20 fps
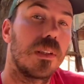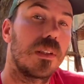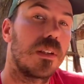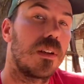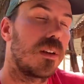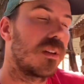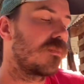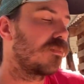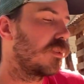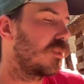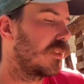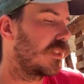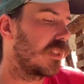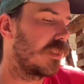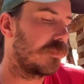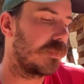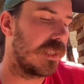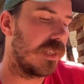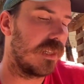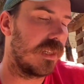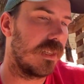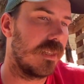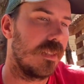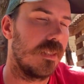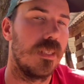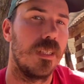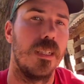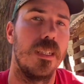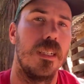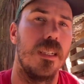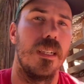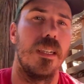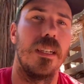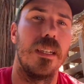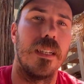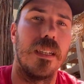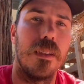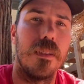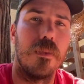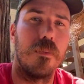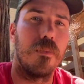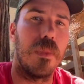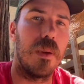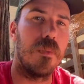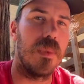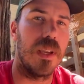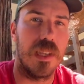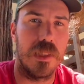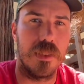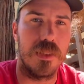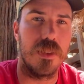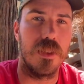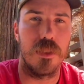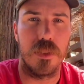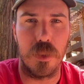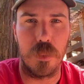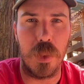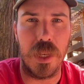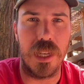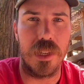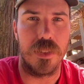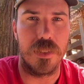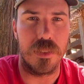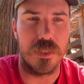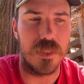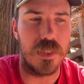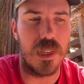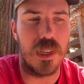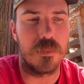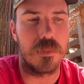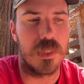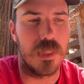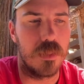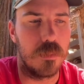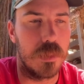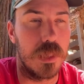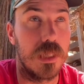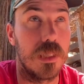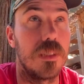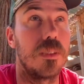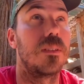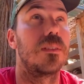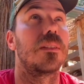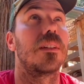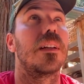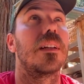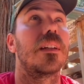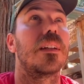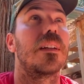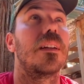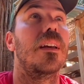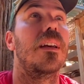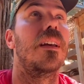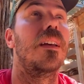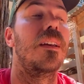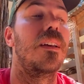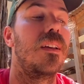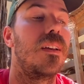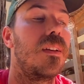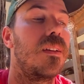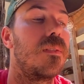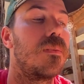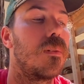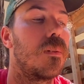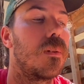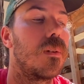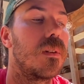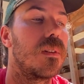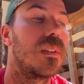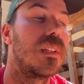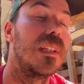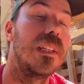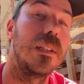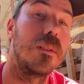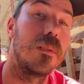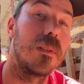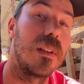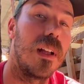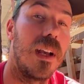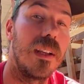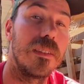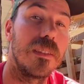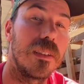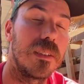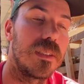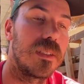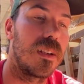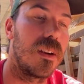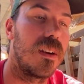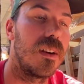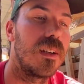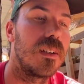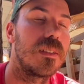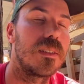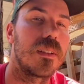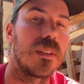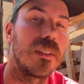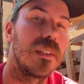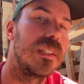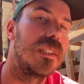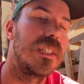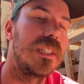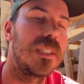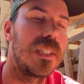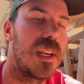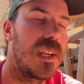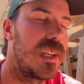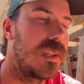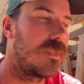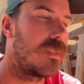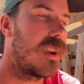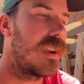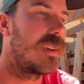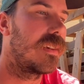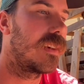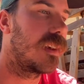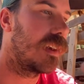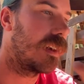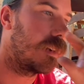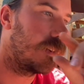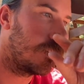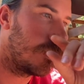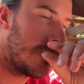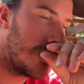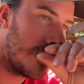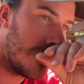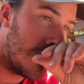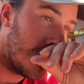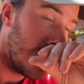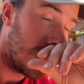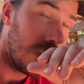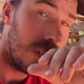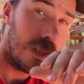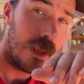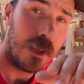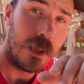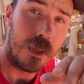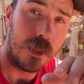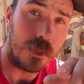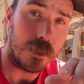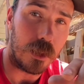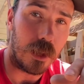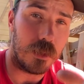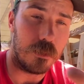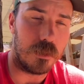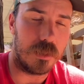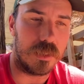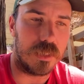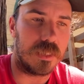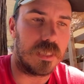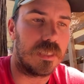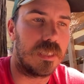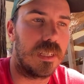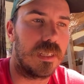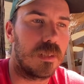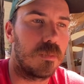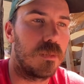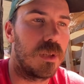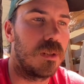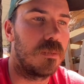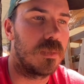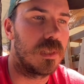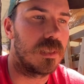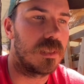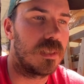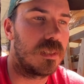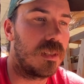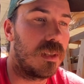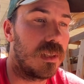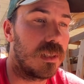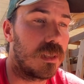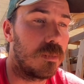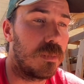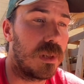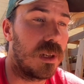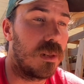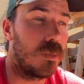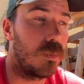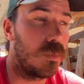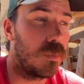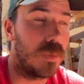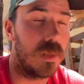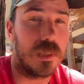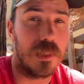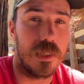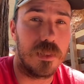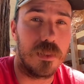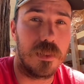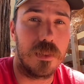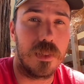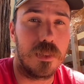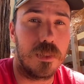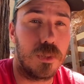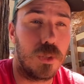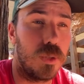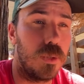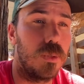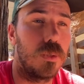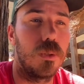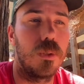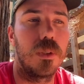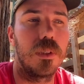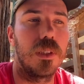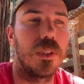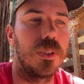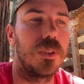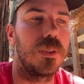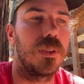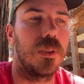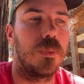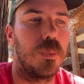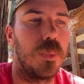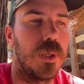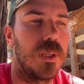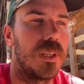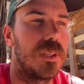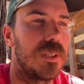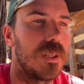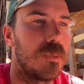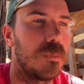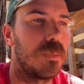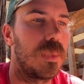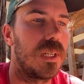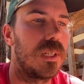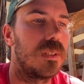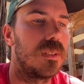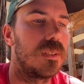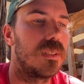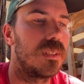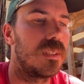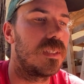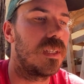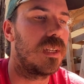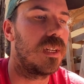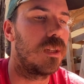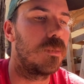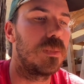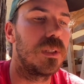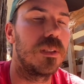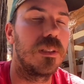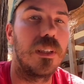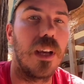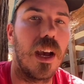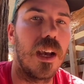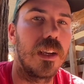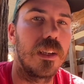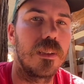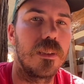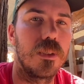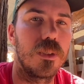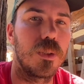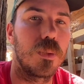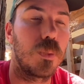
the carport up there my main solar panels that I'm going to be using for the equalizing charge are in shade right now so I wanted to take a moment to talk about one other tool that you can put in your belt to help you diagnose